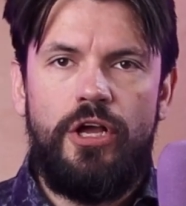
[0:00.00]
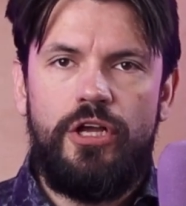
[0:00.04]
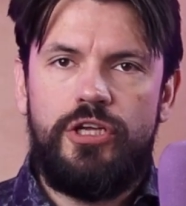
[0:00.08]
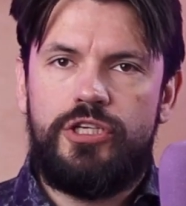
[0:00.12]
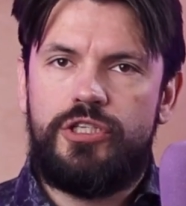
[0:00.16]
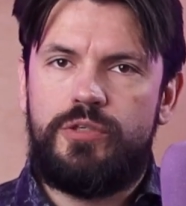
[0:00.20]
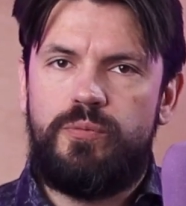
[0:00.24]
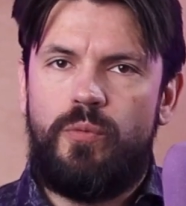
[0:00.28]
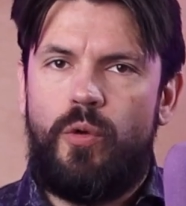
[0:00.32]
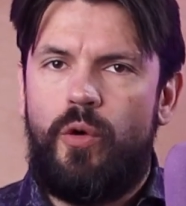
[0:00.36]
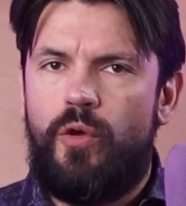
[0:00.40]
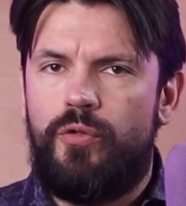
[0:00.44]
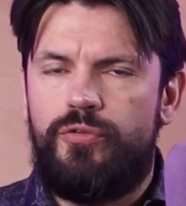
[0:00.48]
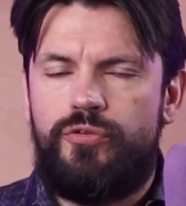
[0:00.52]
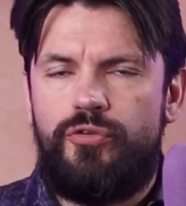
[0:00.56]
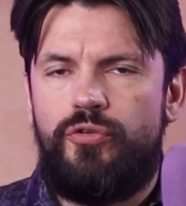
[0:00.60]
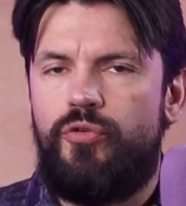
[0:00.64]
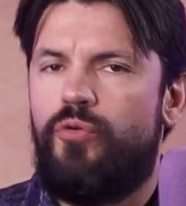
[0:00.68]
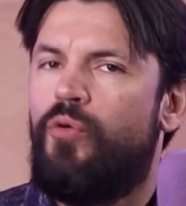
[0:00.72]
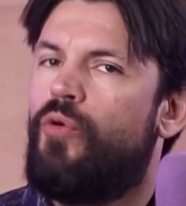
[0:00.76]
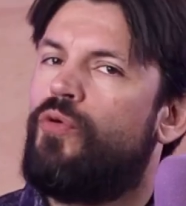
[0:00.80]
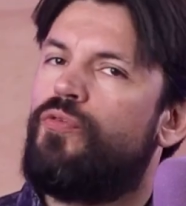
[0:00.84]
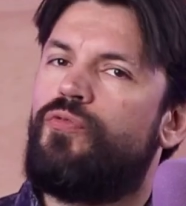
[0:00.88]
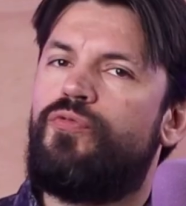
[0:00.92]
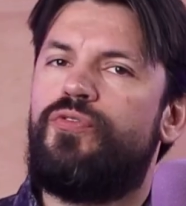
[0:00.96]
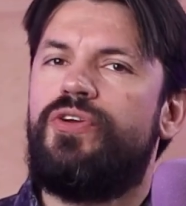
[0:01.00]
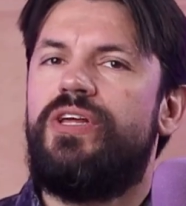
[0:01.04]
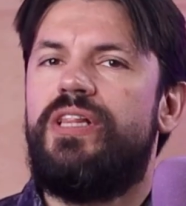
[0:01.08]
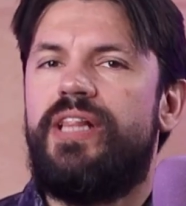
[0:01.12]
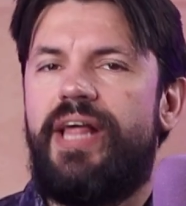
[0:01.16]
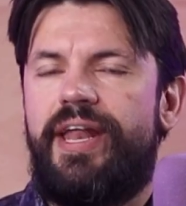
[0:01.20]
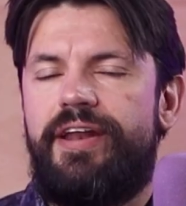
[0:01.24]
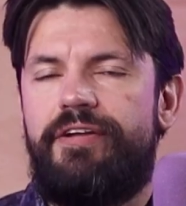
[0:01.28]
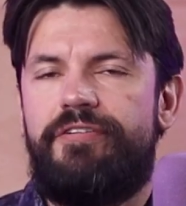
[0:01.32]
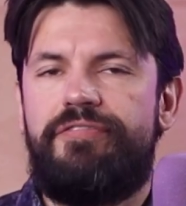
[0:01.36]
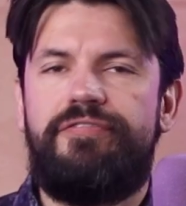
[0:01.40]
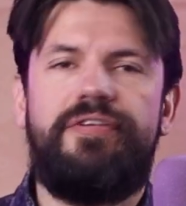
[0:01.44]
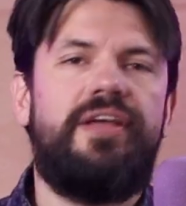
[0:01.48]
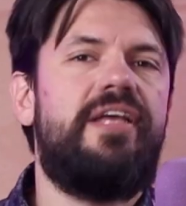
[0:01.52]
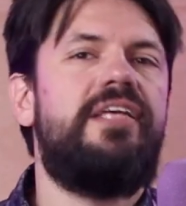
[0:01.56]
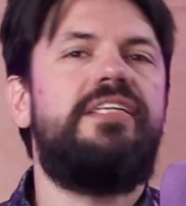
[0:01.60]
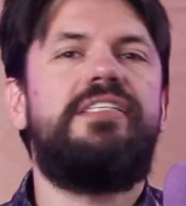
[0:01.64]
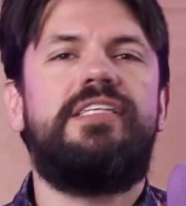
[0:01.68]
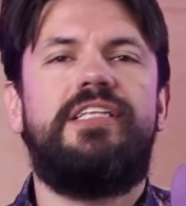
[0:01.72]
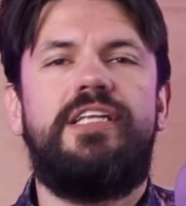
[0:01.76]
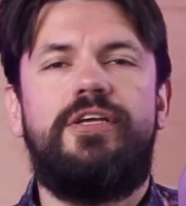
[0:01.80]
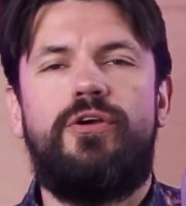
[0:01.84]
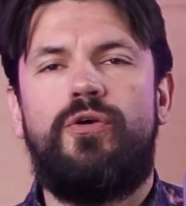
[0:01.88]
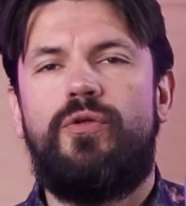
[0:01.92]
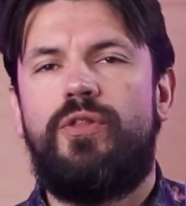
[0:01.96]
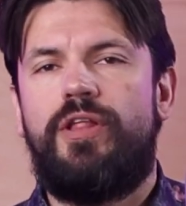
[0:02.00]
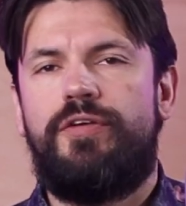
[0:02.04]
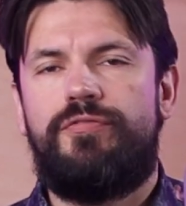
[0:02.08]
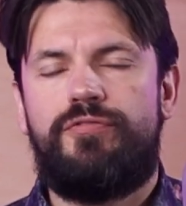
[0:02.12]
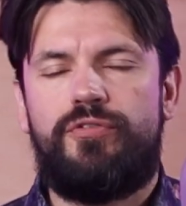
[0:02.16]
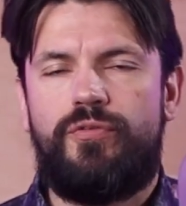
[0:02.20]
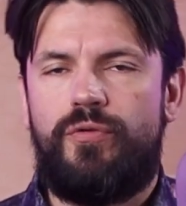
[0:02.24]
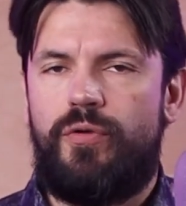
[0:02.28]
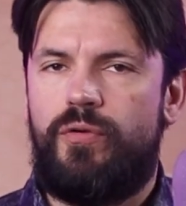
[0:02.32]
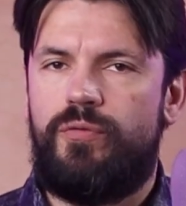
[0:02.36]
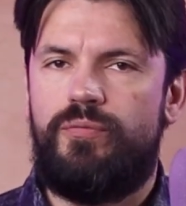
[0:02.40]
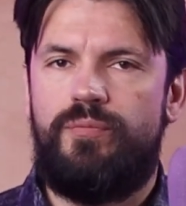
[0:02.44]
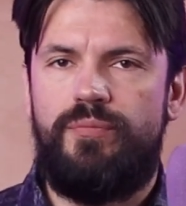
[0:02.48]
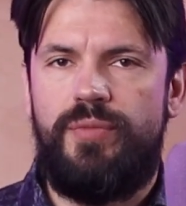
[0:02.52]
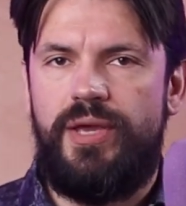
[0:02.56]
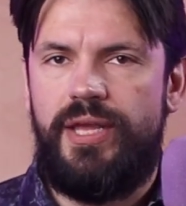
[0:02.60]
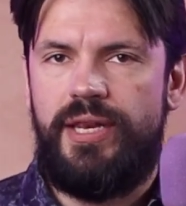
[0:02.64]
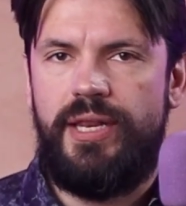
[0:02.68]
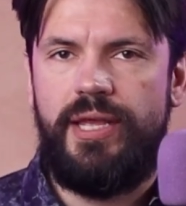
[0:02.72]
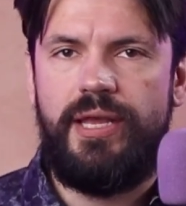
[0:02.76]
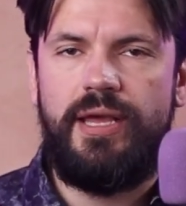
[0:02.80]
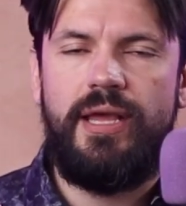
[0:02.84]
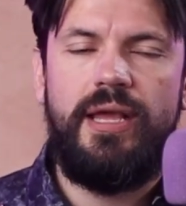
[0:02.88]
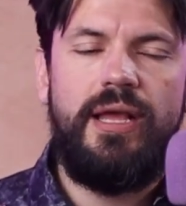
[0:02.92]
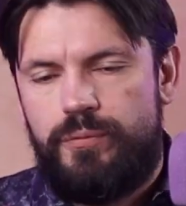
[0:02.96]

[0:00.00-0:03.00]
small two or three letter things and they all have their own meaning.